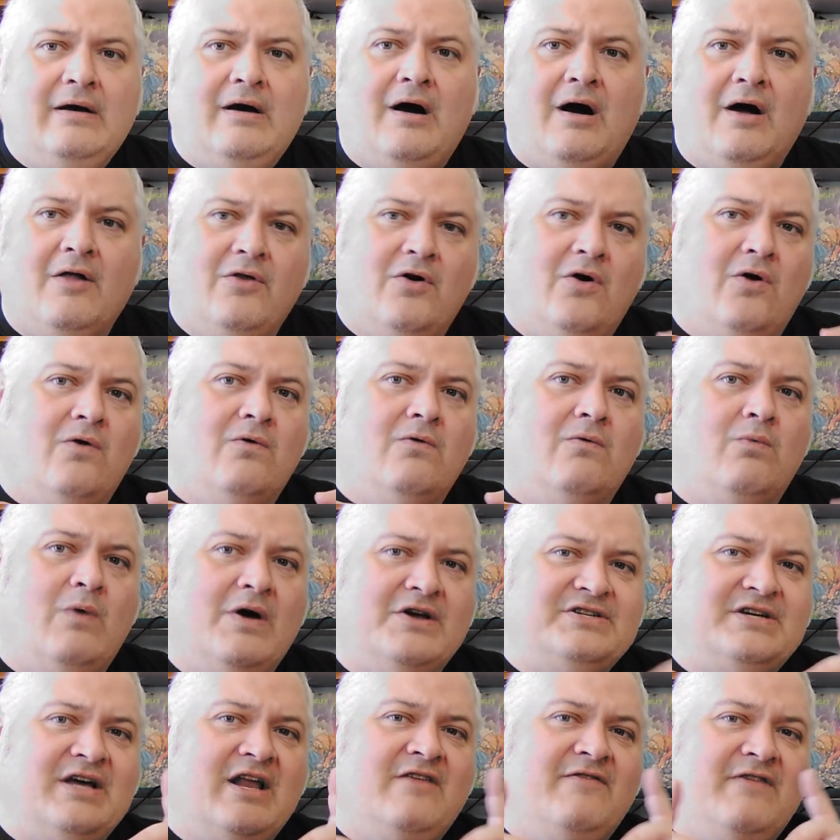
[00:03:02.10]
although
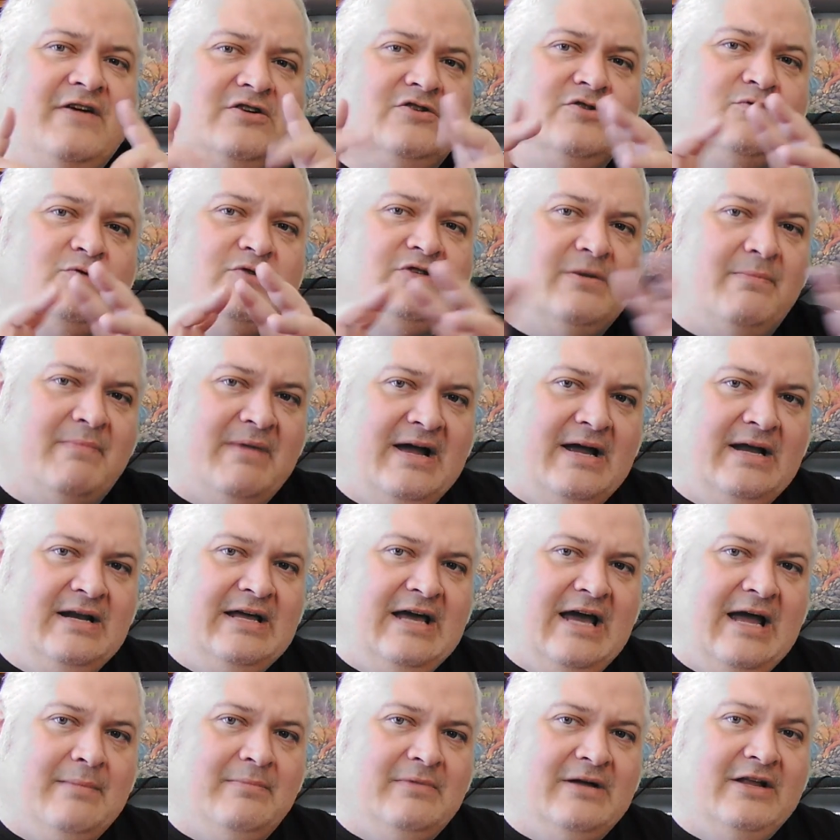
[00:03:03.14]
Westgate Adventures was the
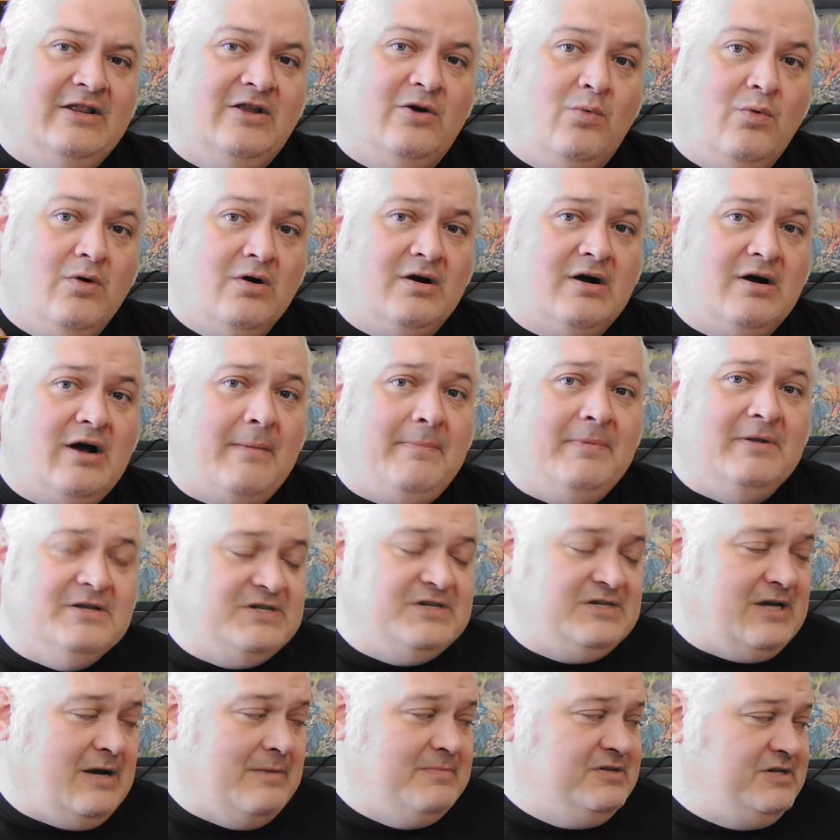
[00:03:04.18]
main game line, there were a couple of
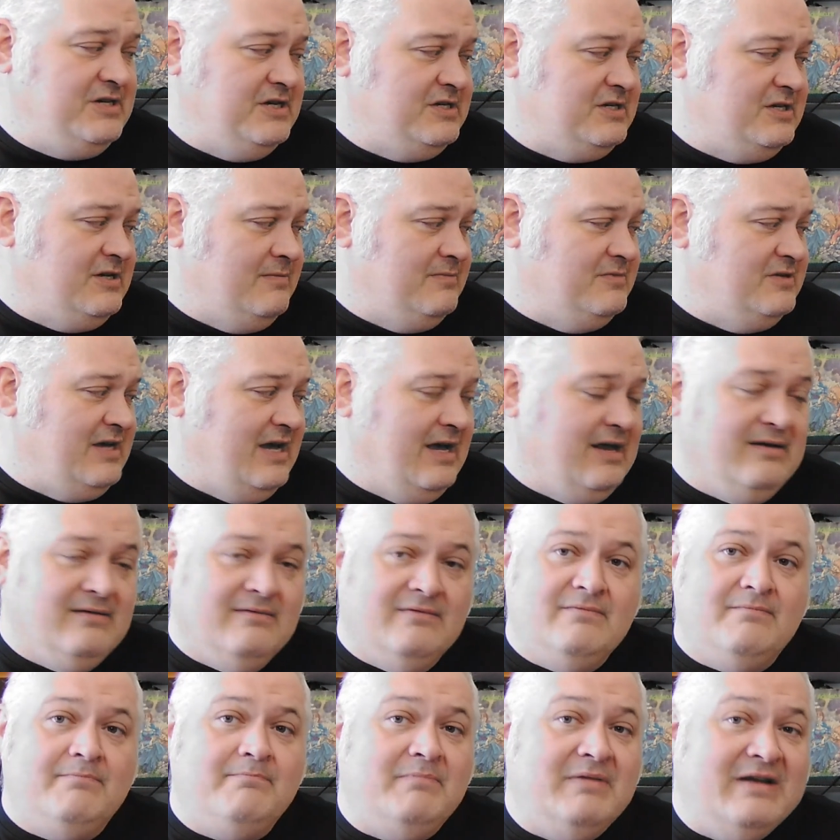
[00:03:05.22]
subsystems,
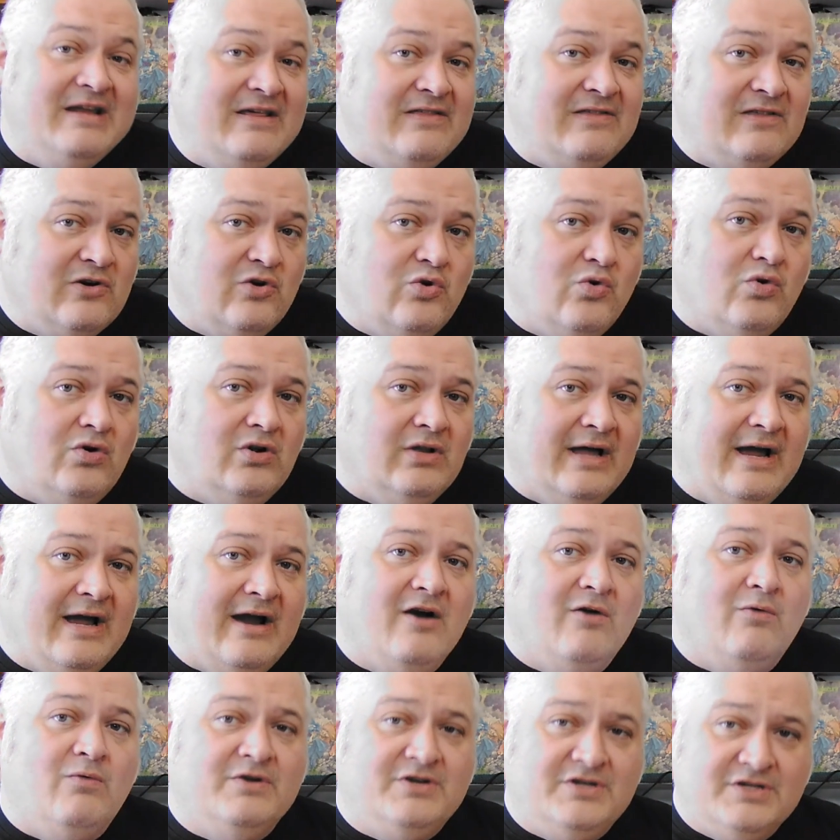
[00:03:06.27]
and Beneath the Ghoul
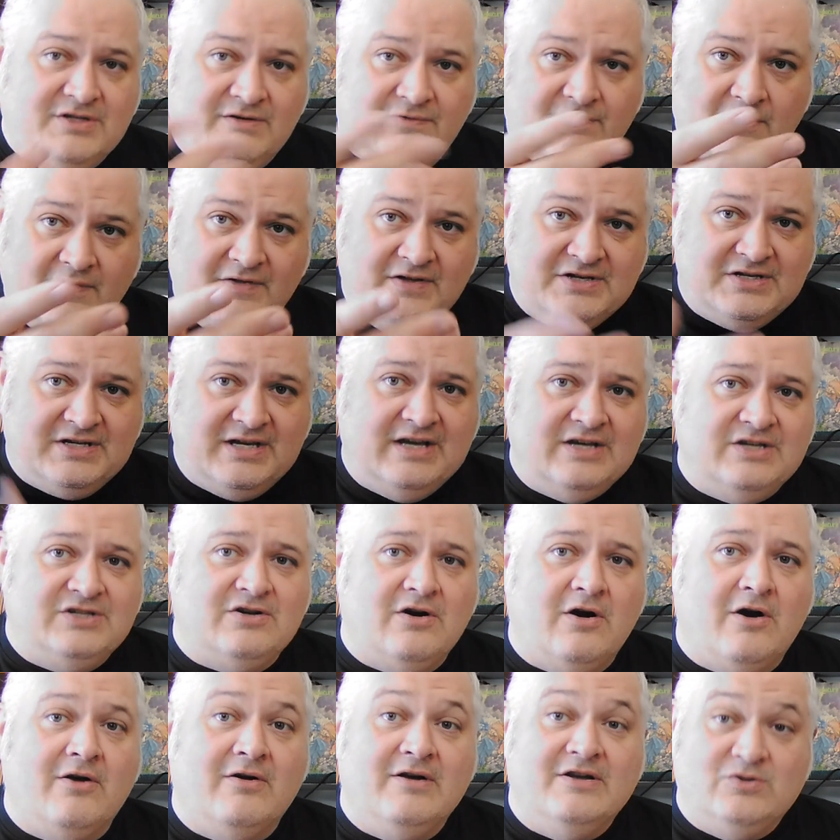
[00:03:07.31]
Lair, which is for this
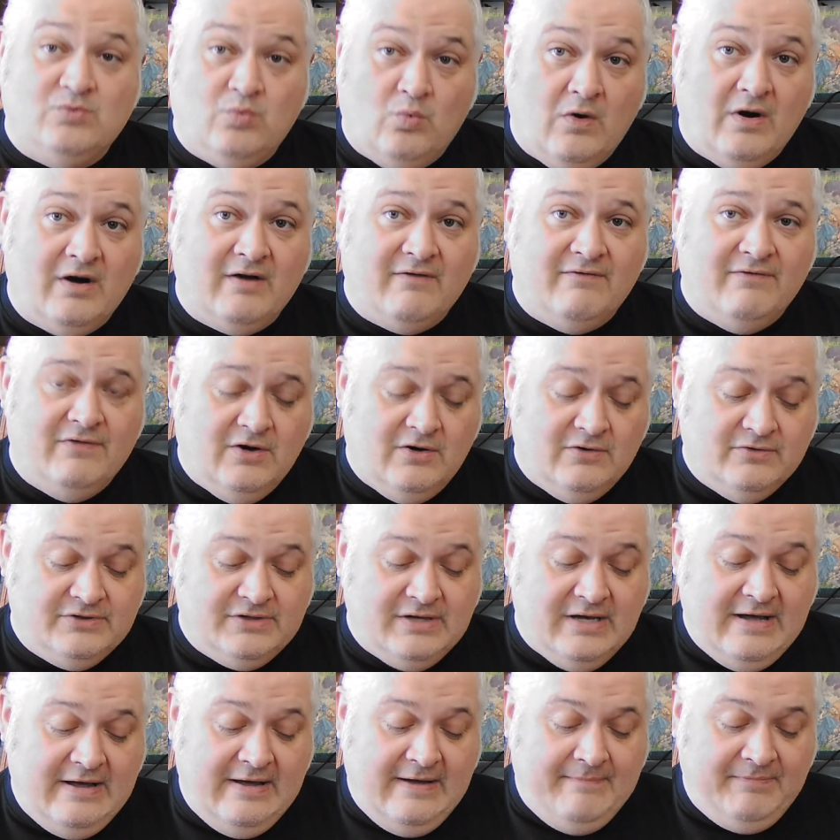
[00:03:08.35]
Kickstarter, is one of
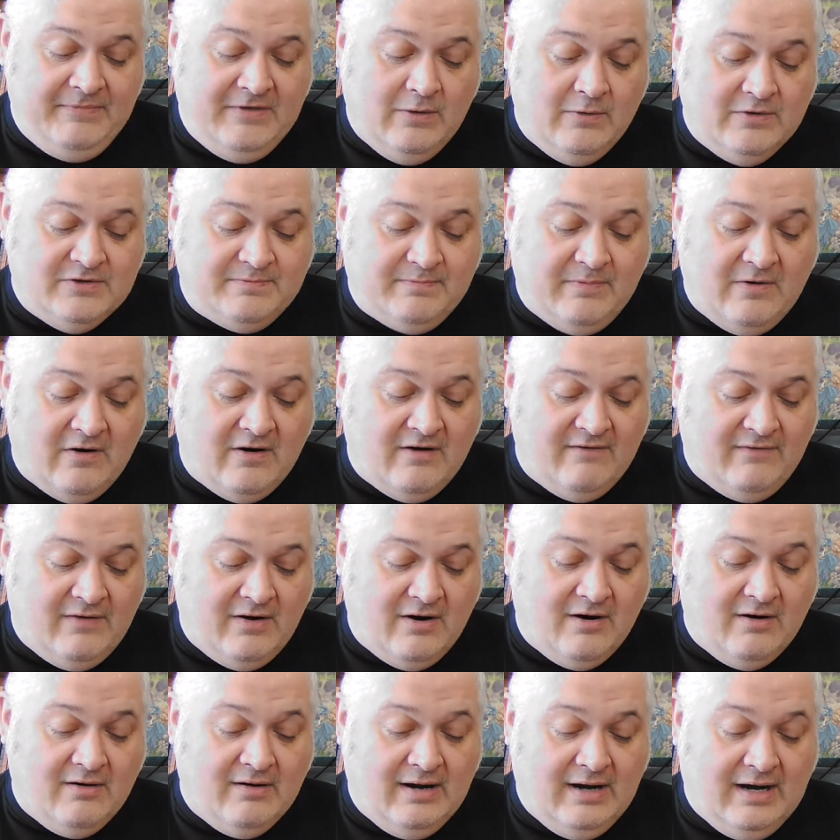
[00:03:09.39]
those. It was part of
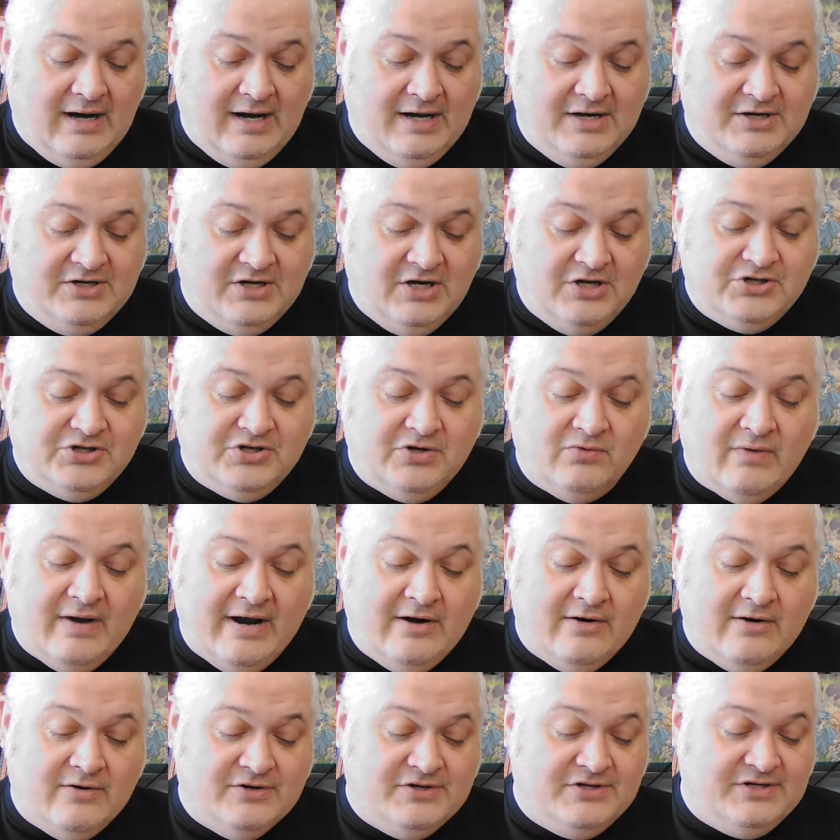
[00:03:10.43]
our Dungeon
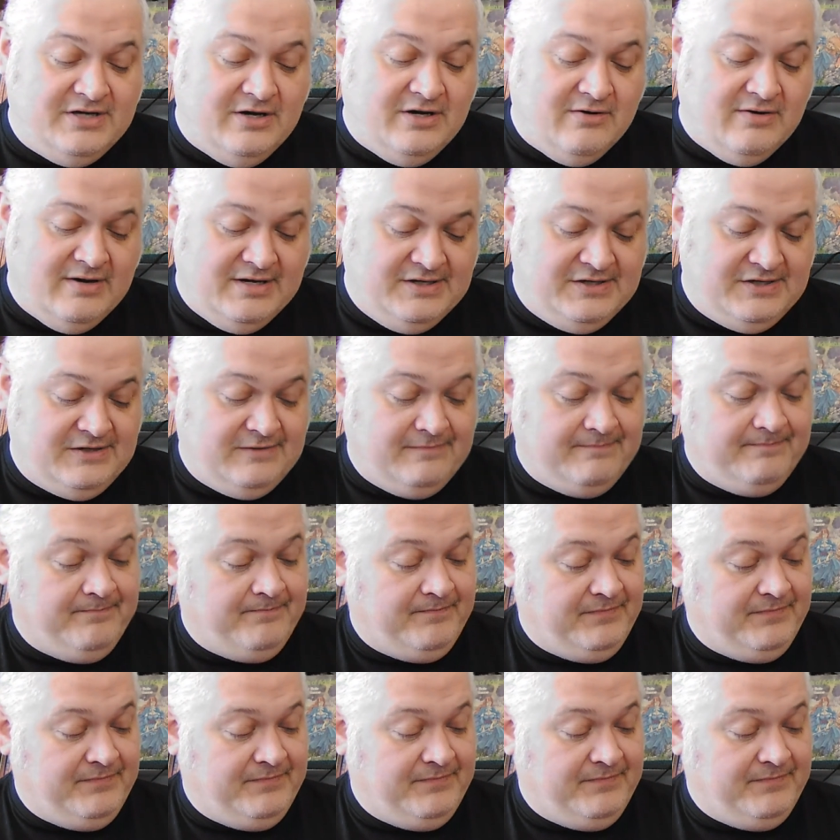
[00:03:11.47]
Raiders series.